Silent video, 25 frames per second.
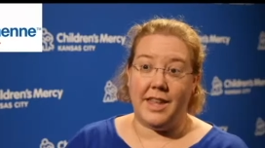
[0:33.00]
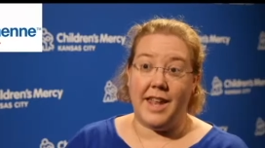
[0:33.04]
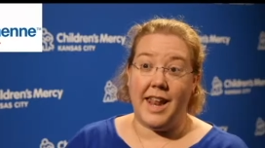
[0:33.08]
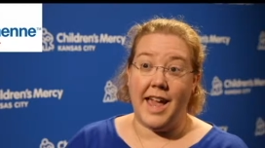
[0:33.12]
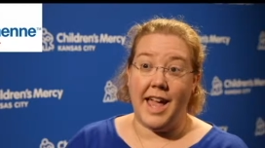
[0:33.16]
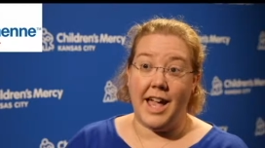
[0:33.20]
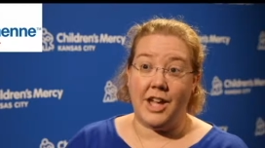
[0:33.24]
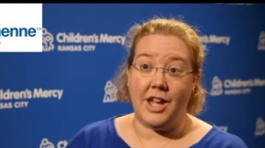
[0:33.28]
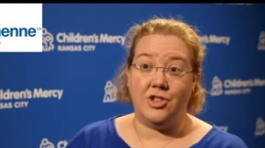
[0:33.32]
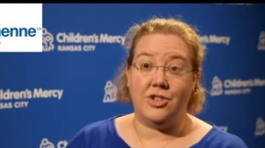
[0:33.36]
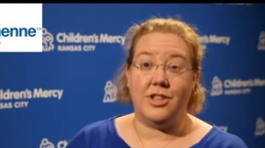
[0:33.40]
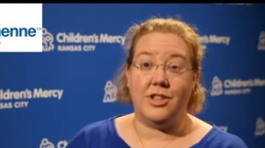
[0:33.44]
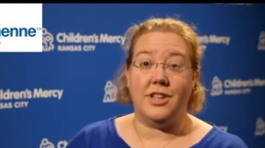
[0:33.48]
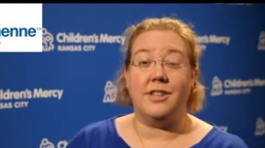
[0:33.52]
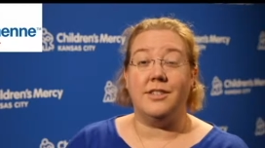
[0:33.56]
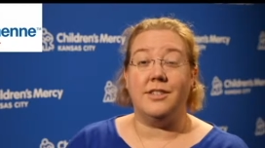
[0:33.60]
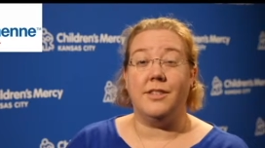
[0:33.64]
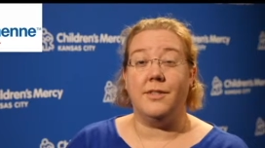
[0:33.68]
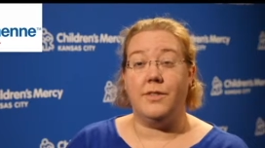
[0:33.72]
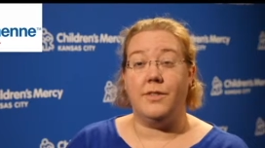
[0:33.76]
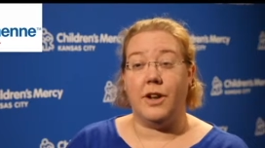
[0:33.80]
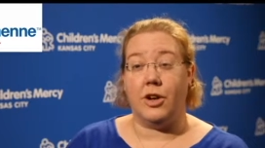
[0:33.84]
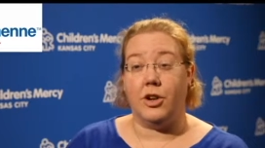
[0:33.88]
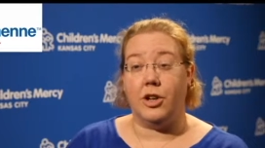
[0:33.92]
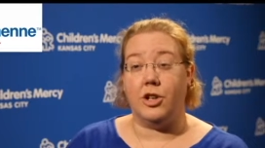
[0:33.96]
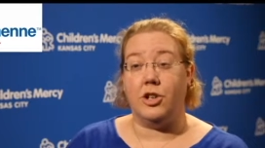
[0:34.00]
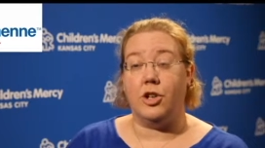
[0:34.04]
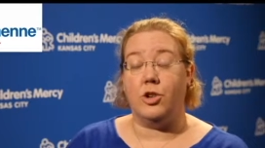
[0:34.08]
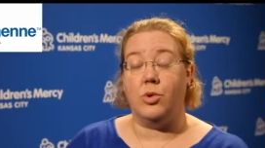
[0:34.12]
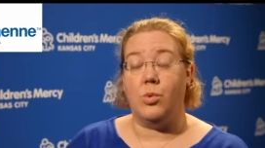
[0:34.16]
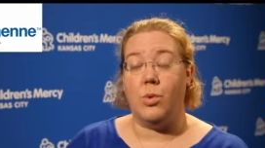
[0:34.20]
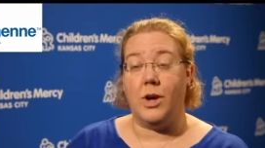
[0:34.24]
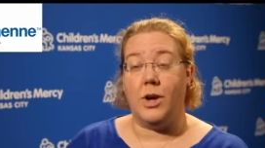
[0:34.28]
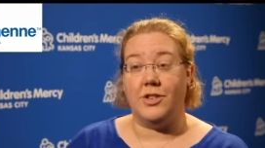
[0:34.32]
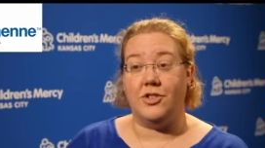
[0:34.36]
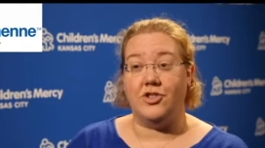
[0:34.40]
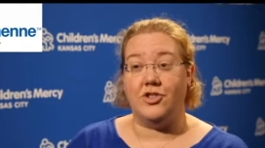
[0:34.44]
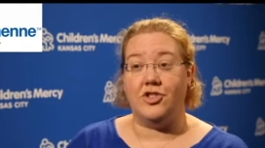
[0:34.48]
that actually is a very good
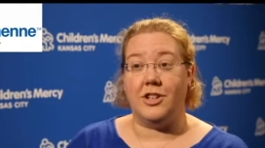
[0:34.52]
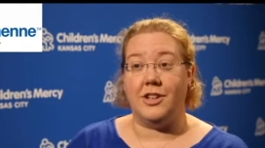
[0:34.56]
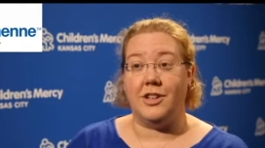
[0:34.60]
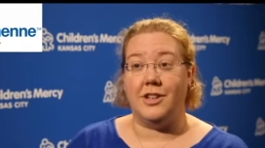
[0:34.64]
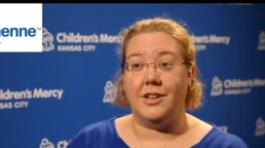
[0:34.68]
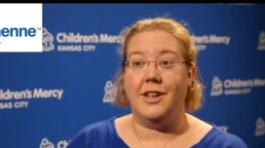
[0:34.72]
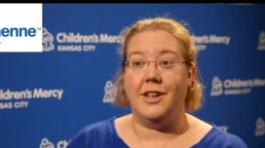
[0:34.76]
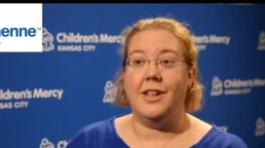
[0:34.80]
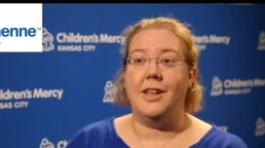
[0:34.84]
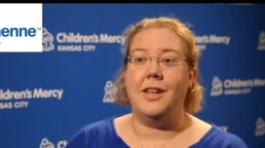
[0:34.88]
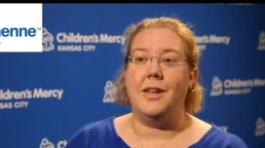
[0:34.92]
question,